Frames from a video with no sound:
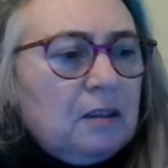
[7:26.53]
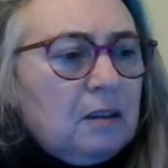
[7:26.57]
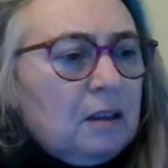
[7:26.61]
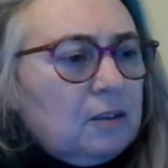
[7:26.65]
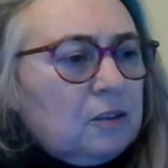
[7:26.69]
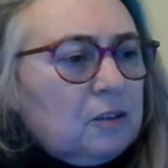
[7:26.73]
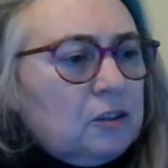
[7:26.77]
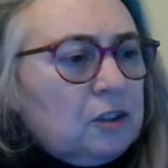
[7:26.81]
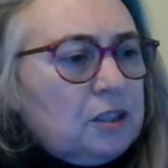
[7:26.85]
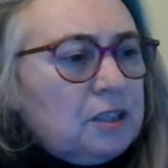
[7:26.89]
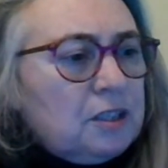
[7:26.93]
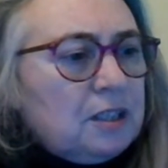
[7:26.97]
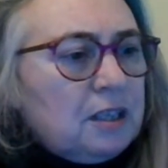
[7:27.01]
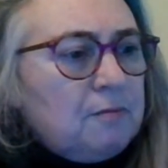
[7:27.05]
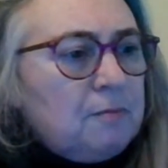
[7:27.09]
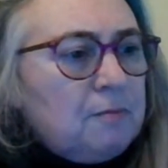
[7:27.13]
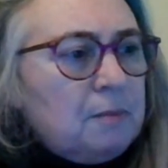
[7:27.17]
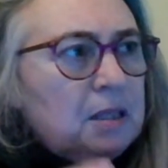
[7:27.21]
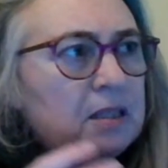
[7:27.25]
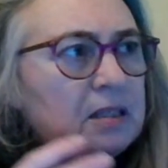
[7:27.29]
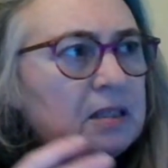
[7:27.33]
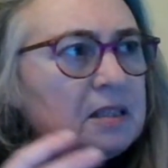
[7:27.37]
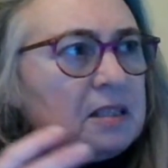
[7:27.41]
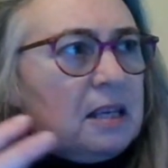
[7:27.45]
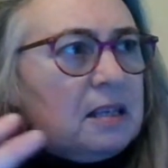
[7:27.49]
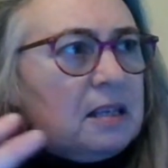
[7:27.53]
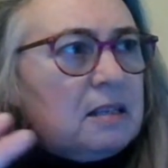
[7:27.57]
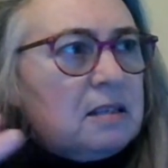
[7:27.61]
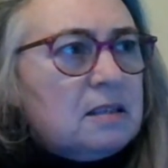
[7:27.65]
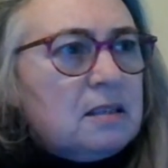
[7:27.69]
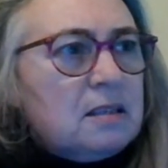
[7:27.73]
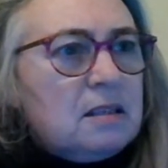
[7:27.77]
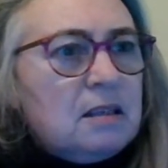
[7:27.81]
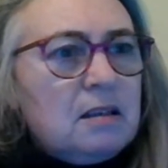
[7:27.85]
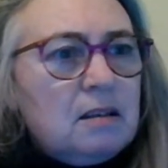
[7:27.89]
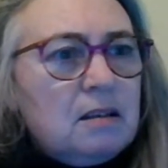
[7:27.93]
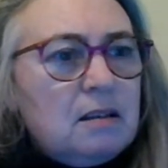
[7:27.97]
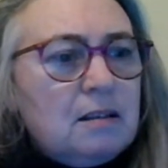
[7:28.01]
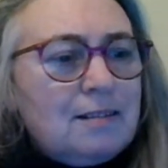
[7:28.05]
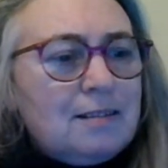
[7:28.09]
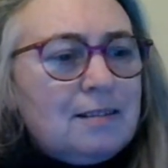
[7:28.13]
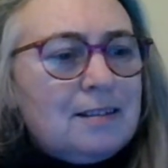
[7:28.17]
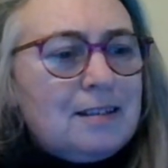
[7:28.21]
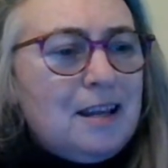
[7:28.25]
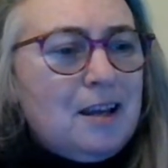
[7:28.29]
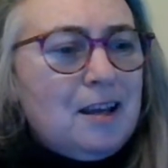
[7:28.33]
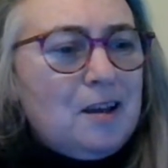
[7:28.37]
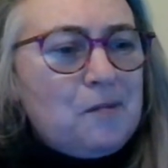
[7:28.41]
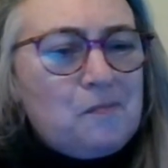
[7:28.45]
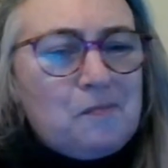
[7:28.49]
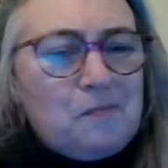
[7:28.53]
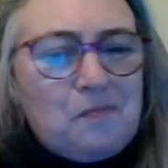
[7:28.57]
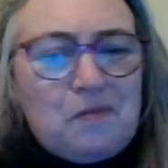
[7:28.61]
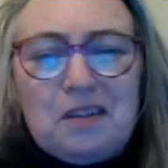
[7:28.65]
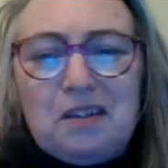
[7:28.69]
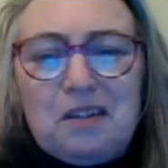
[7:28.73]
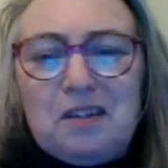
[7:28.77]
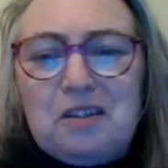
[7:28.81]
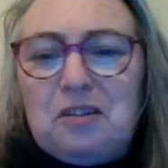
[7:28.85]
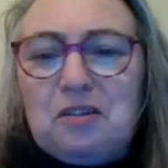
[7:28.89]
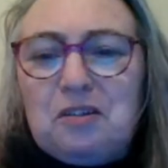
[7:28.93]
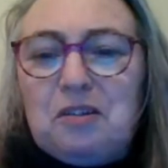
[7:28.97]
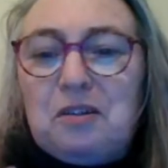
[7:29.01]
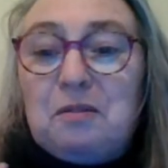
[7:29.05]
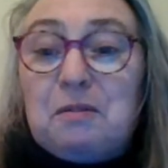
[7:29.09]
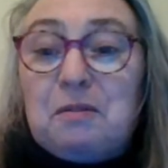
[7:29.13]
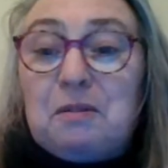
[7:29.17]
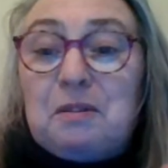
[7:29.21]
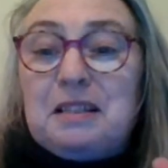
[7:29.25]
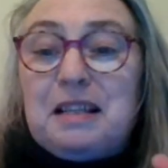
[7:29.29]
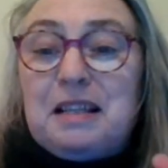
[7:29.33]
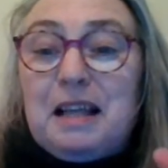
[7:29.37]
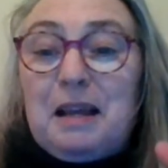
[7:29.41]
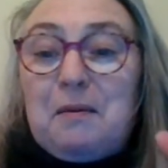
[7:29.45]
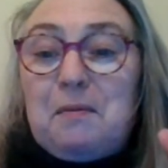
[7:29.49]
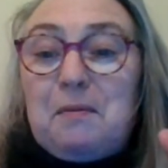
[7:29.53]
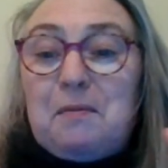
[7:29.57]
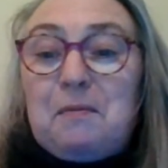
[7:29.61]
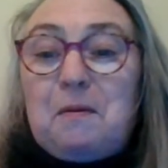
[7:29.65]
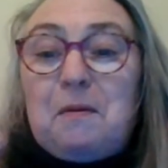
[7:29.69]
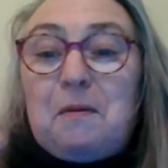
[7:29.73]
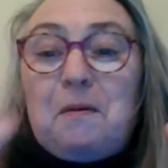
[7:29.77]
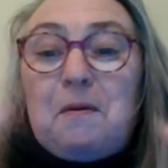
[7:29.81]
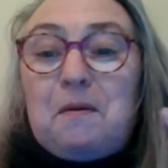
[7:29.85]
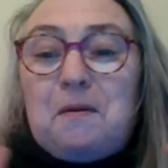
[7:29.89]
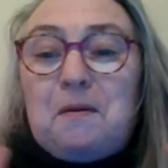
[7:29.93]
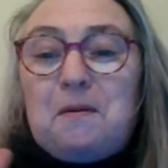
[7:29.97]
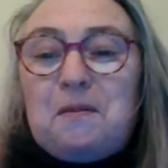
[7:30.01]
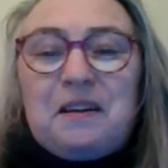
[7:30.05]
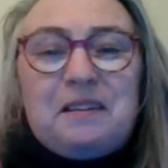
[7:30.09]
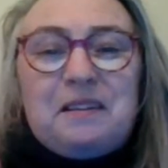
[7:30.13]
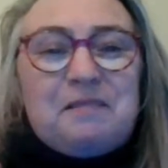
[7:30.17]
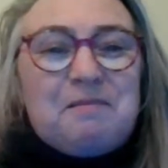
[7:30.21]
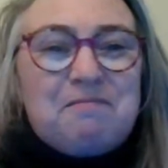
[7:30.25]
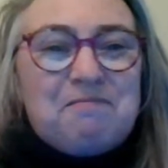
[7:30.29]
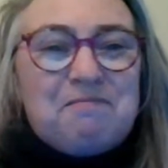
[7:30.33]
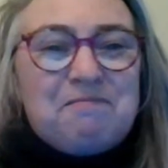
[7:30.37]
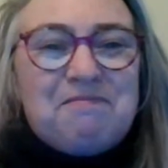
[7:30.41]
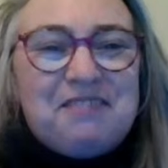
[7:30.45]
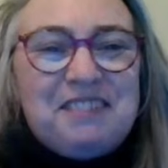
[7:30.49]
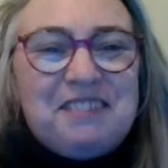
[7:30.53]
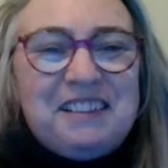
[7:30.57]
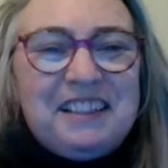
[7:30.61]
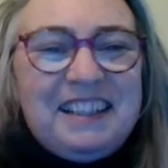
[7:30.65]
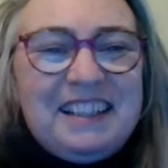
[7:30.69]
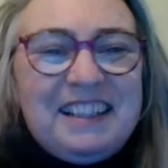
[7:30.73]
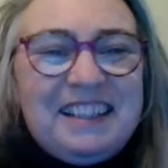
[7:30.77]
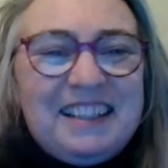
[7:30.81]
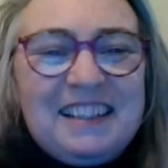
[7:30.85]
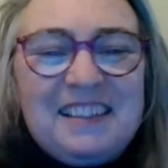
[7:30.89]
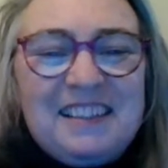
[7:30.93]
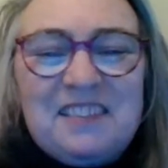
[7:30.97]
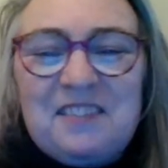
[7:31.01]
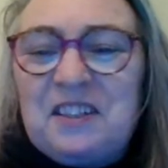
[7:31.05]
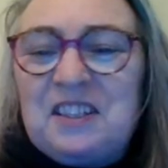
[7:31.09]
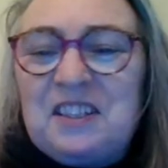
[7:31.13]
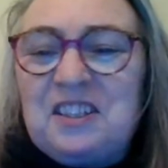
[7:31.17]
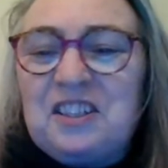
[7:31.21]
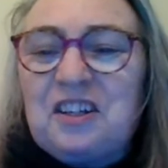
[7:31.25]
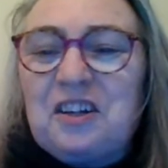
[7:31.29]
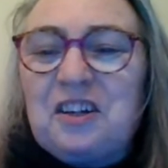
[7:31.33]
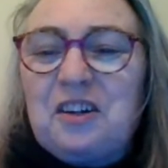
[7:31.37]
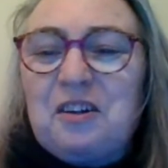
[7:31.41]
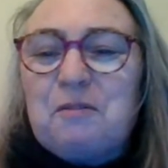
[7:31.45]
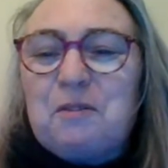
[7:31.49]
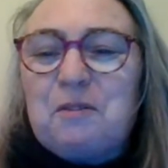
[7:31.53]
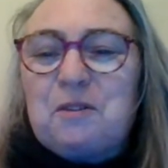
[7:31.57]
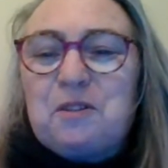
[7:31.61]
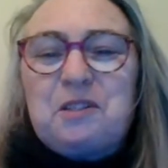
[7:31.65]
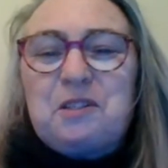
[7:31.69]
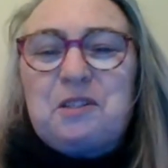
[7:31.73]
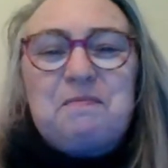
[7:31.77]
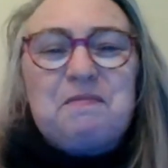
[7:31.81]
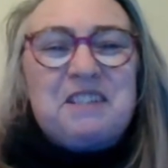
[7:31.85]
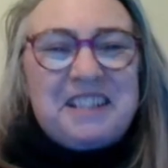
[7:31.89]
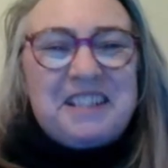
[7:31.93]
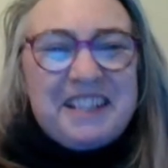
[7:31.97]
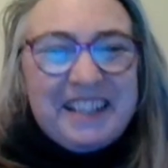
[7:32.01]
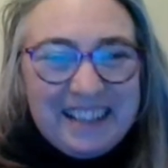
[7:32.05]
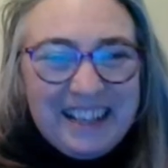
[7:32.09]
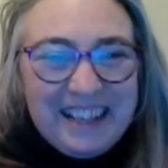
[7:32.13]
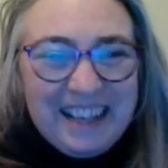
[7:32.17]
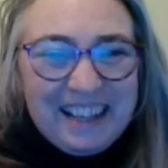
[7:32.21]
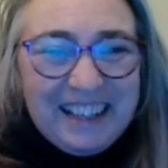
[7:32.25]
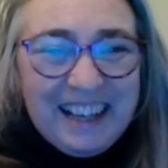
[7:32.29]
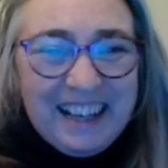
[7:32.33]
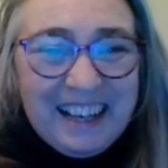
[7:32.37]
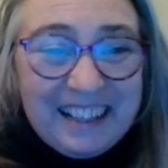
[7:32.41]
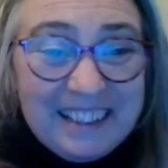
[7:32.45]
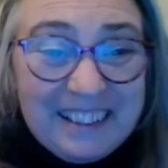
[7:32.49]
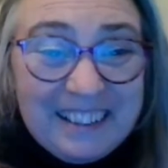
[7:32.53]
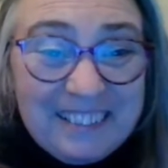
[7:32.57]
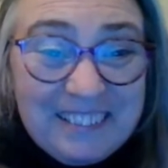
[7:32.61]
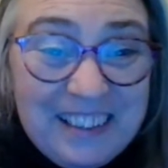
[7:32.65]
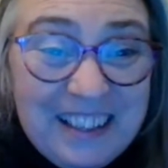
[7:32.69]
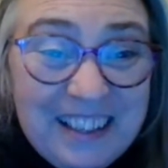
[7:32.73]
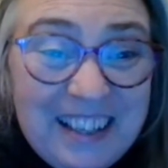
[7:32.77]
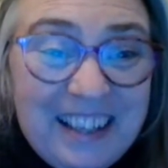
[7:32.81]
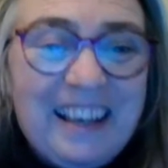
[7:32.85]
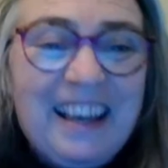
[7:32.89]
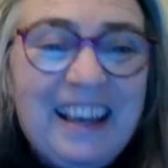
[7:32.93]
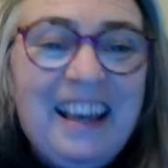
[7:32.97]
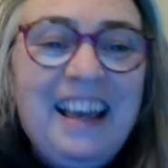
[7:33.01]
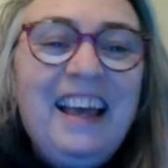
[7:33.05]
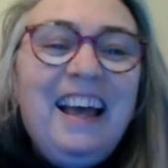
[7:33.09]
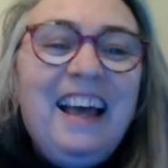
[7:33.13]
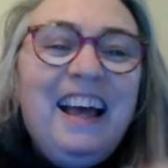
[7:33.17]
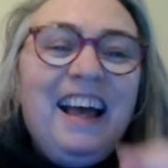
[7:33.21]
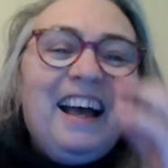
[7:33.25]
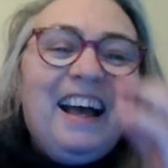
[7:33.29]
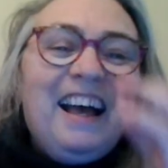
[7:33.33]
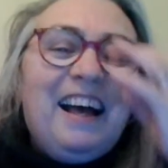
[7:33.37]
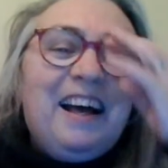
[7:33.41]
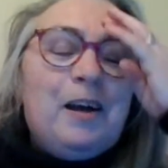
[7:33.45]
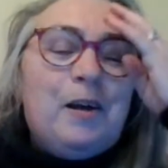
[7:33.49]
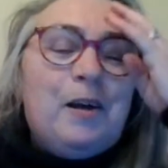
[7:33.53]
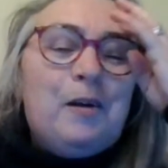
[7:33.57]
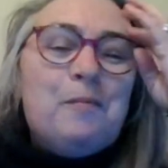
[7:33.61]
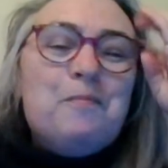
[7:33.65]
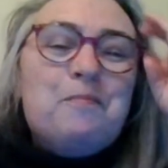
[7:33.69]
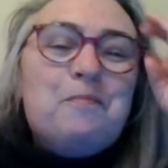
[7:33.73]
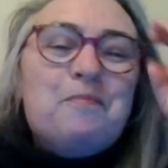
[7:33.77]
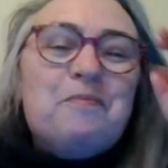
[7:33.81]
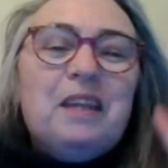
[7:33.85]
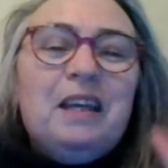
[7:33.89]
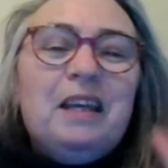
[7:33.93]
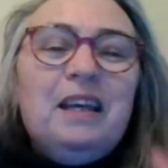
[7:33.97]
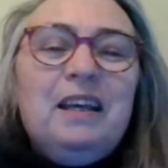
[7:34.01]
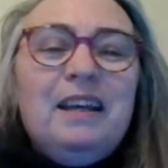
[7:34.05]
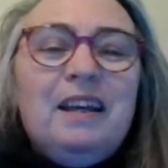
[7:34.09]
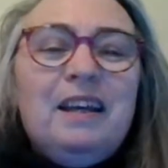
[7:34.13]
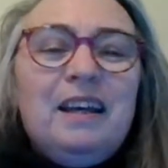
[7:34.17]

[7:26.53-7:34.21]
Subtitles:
she's given me the sense that it was like, whoa, brilliant when she got a washing machine, that kind of thing, and